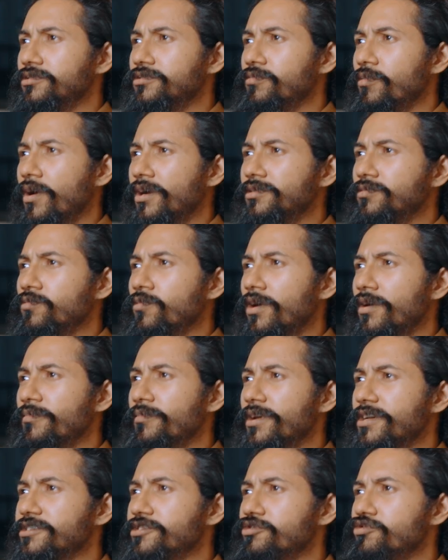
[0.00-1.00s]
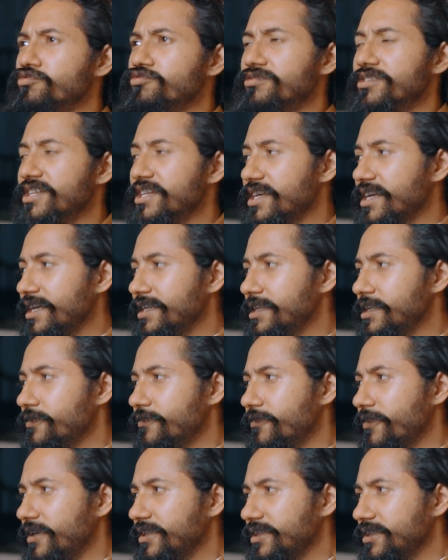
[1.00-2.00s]
what makes you unique and
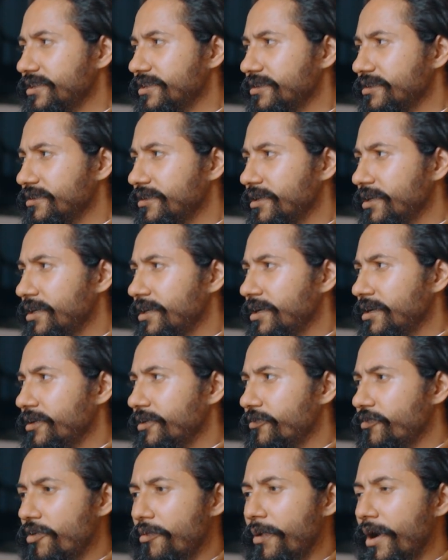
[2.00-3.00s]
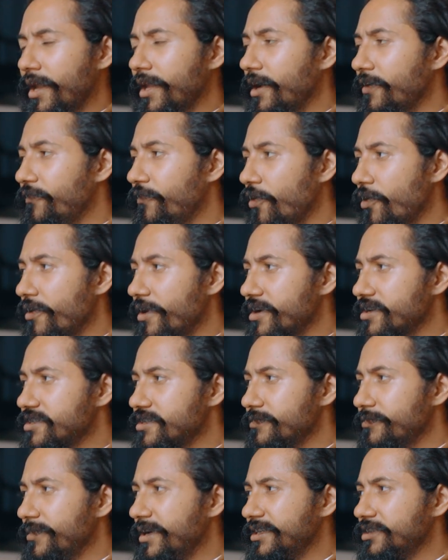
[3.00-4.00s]
different from other
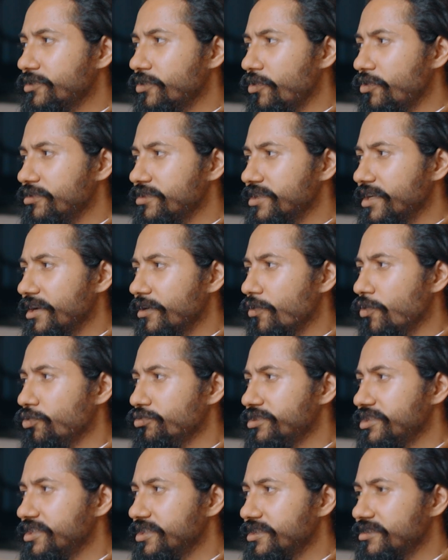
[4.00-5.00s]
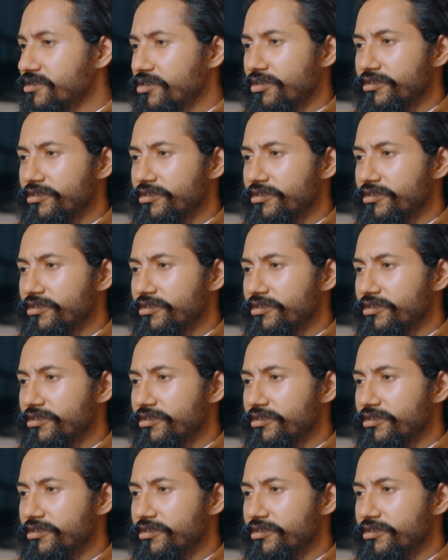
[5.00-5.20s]
Forex mentors and coaches?